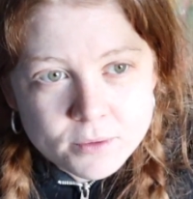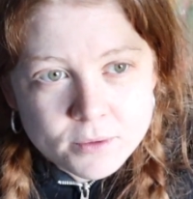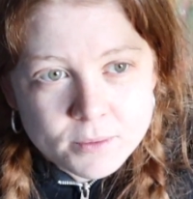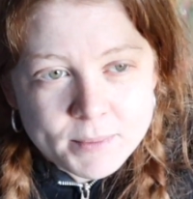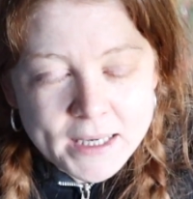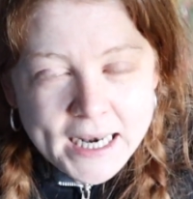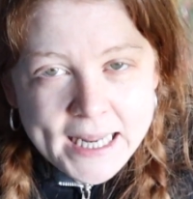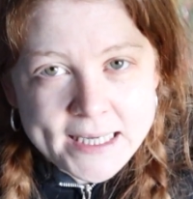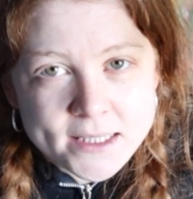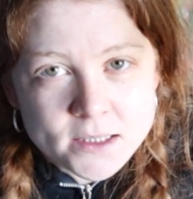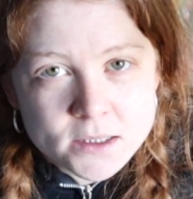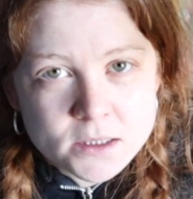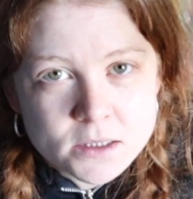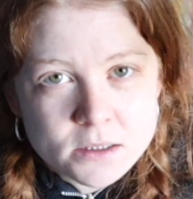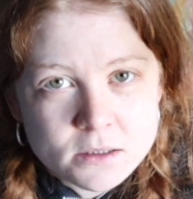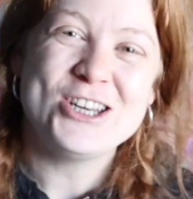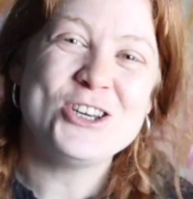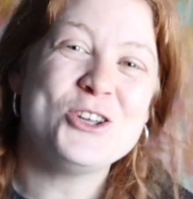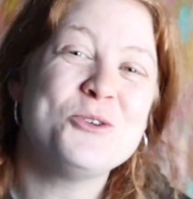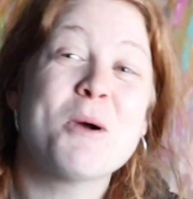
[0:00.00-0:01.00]

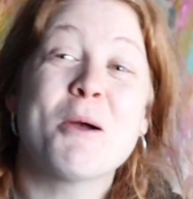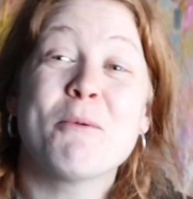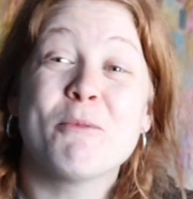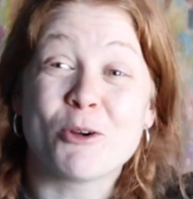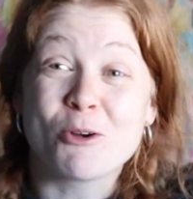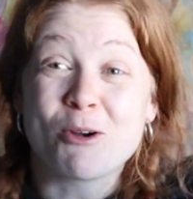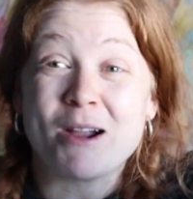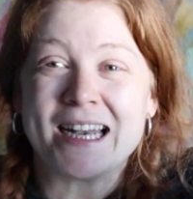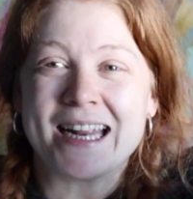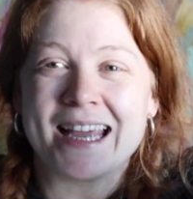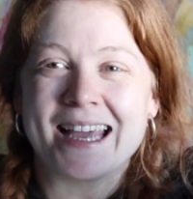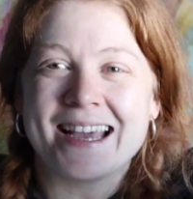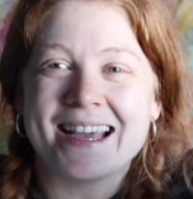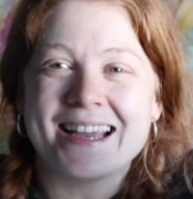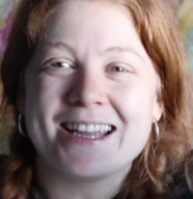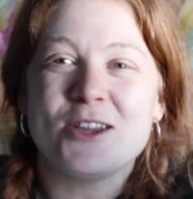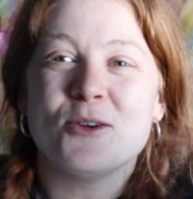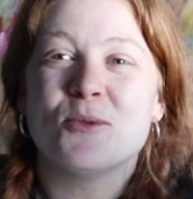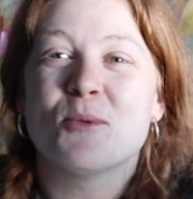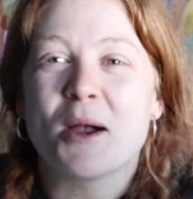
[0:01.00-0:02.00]
Please. You won't regret it.
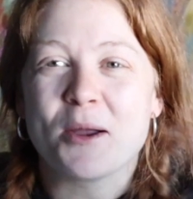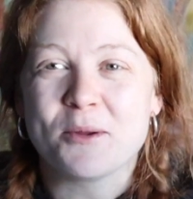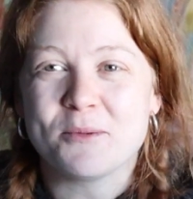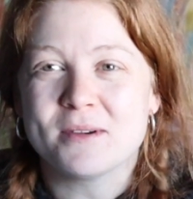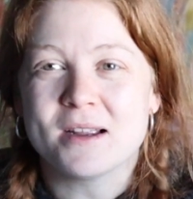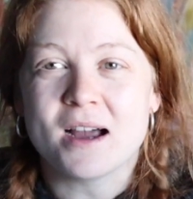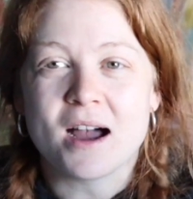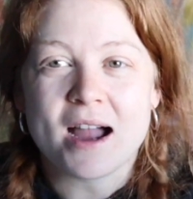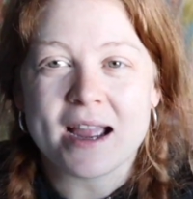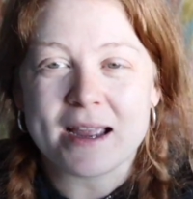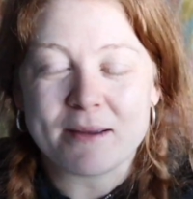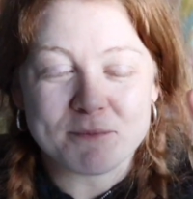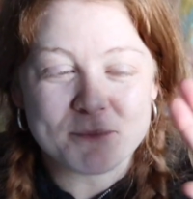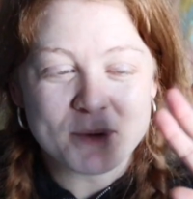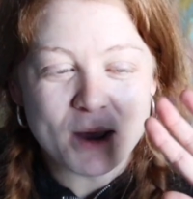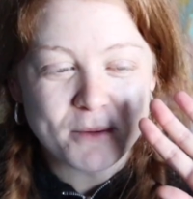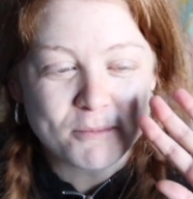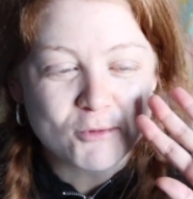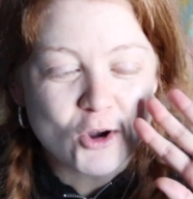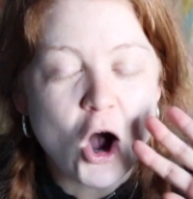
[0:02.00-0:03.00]
You won't. I'm
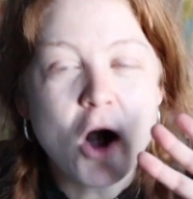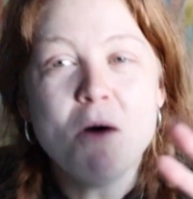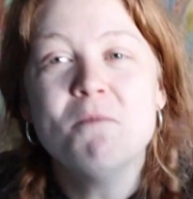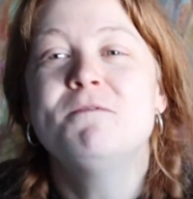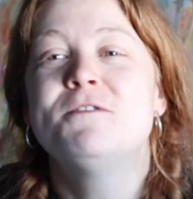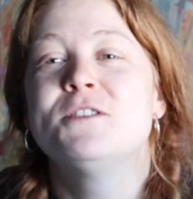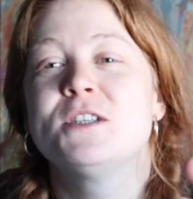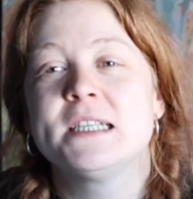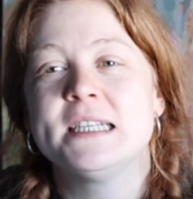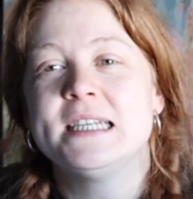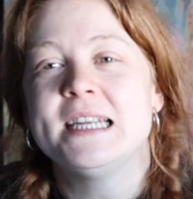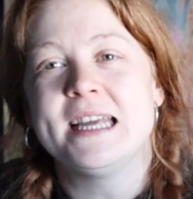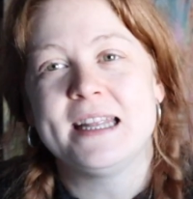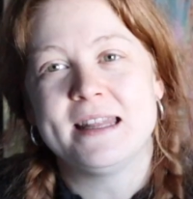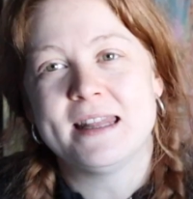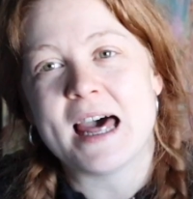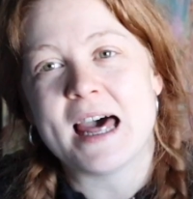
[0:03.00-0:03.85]
confident in